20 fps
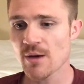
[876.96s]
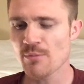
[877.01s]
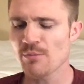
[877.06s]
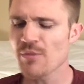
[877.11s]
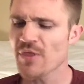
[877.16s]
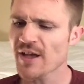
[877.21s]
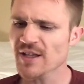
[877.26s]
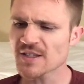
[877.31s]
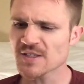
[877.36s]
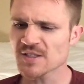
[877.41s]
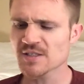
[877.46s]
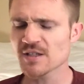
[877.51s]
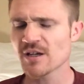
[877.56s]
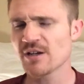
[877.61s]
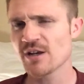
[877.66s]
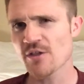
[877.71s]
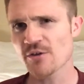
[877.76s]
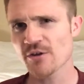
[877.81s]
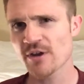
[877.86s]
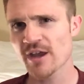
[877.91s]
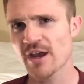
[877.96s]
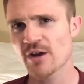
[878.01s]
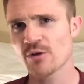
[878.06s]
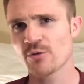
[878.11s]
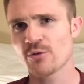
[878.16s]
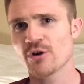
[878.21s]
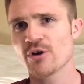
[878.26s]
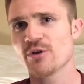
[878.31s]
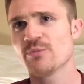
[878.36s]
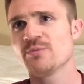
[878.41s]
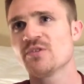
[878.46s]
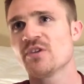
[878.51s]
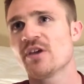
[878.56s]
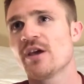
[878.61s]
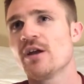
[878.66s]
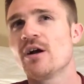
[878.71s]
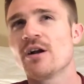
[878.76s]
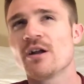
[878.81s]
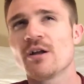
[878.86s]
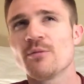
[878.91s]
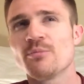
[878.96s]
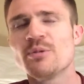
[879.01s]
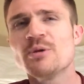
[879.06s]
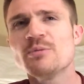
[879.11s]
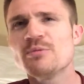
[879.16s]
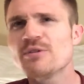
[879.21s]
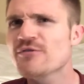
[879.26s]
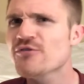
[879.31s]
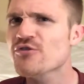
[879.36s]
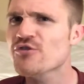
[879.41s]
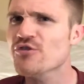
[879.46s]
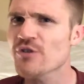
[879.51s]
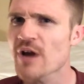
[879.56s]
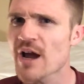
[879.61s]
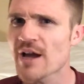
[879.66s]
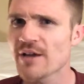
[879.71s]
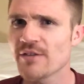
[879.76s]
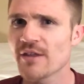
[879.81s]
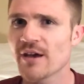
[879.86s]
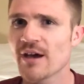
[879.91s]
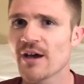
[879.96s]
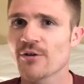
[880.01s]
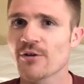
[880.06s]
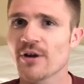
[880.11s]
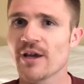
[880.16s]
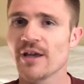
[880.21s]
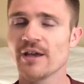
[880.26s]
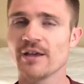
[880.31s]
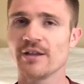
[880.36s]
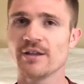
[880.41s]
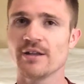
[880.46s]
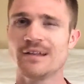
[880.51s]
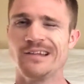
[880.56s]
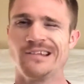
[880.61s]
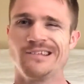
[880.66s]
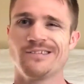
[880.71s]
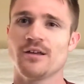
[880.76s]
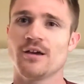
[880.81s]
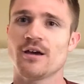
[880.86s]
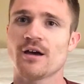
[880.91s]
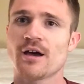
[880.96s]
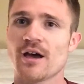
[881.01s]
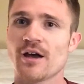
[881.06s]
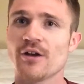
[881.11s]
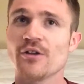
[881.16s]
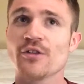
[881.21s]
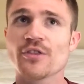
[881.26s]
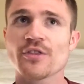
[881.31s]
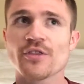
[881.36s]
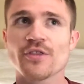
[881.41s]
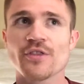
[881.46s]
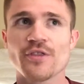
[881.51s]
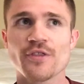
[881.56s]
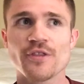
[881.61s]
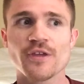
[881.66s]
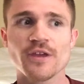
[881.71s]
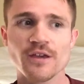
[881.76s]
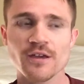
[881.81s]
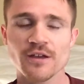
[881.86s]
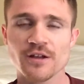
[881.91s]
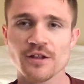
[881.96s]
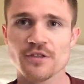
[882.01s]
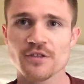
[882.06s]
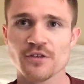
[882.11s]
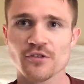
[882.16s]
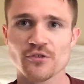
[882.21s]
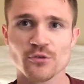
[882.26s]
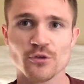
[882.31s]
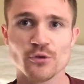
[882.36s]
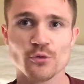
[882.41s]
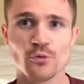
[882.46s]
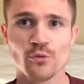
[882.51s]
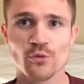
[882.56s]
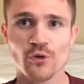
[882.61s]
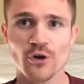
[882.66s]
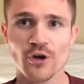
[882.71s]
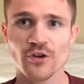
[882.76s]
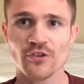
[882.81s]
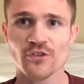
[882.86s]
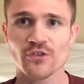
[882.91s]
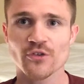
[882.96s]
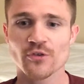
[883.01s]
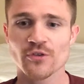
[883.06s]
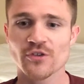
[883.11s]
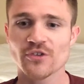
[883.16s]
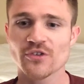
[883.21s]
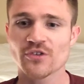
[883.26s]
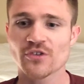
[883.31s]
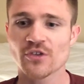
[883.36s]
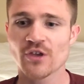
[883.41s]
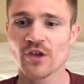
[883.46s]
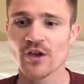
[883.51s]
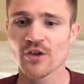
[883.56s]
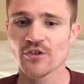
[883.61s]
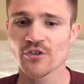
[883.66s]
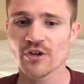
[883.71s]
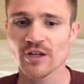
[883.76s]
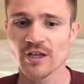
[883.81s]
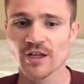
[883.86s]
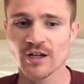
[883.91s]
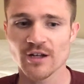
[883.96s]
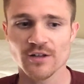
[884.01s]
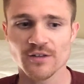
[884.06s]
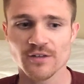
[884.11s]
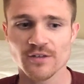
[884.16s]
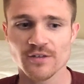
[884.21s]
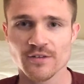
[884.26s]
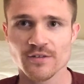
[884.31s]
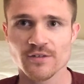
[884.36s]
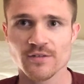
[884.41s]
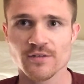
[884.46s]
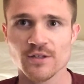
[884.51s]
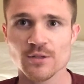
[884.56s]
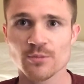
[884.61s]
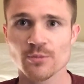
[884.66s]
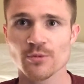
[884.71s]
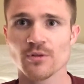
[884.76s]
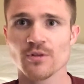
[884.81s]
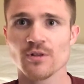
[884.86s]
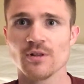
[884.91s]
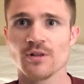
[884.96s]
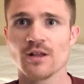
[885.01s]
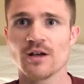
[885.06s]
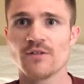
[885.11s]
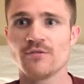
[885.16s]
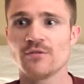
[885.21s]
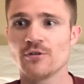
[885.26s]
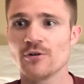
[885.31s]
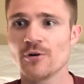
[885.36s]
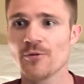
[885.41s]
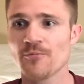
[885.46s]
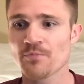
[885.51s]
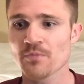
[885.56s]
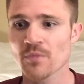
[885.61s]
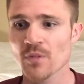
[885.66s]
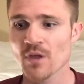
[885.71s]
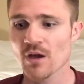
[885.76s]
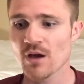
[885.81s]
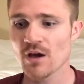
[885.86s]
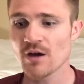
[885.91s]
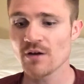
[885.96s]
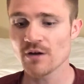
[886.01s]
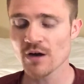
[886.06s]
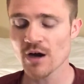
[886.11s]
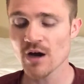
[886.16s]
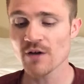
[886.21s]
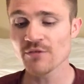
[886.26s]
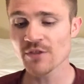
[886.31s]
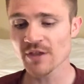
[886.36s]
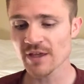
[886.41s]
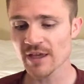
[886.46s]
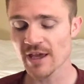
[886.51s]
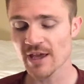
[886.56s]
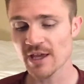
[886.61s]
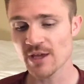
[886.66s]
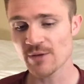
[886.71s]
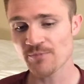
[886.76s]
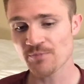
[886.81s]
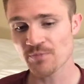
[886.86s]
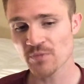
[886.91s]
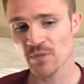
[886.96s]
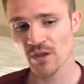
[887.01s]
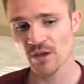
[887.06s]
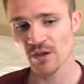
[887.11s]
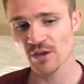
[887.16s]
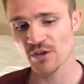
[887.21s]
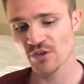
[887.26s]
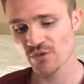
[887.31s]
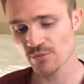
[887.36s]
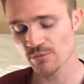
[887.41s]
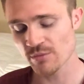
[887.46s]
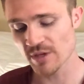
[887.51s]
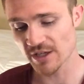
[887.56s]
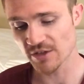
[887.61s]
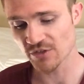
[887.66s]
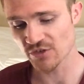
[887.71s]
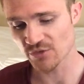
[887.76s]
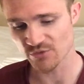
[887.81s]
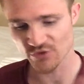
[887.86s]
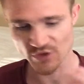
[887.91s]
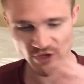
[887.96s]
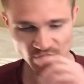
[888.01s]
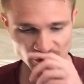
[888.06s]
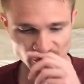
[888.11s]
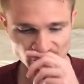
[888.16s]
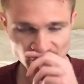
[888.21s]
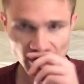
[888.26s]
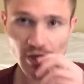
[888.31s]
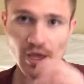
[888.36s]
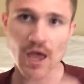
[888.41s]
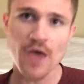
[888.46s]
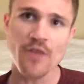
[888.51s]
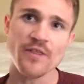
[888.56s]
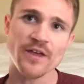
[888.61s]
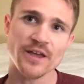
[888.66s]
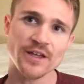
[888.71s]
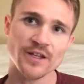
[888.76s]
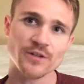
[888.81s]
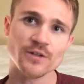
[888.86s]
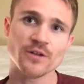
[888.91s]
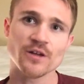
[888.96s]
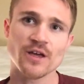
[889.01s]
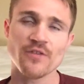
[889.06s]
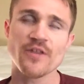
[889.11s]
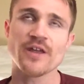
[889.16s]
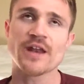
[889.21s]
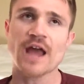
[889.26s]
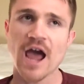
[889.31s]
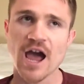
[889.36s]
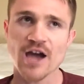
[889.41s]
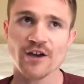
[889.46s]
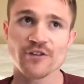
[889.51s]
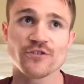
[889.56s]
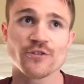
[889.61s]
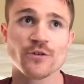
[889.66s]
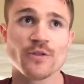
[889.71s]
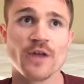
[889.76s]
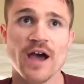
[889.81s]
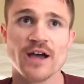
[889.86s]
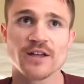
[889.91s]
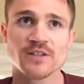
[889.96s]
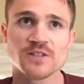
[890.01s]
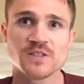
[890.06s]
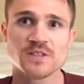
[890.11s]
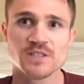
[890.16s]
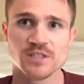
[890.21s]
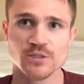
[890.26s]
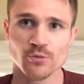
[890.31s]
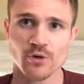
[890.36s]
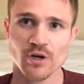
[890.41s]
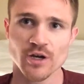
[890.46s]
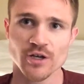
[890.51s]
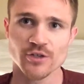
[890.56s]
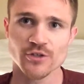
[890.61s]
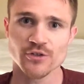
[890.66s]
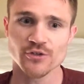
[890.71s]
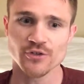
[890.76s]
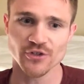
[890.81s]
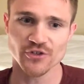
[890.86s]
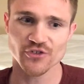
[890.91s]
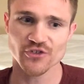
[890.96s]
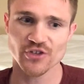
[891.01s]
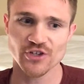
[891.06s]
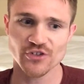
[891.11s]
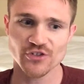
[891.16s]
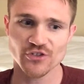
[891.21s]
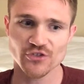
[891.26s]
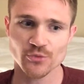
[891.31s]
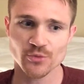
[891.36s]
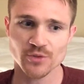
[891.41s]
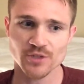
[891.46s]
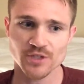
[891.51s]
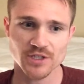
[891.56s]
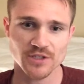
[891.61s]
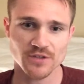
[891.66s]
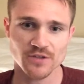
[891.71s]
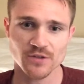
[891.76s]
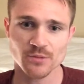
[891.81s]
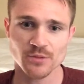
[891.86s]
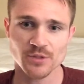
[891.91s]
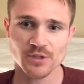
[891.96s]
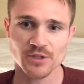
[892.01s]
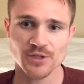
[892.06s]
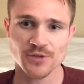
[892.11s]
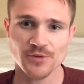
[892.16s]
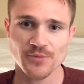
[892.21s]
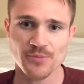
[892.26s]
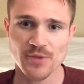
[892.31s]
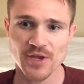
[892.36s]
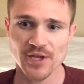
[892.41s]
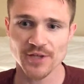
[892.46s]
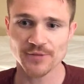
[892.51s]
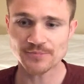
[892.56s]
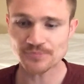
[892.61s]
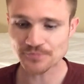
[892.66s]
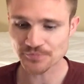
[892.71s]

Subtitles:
That's another can of worms, and people have tried that, right? And I don't think anything's really worked. So this is trying to get at a deeper level of the game, making some changes, and then after that, see what unit changes would need to be made.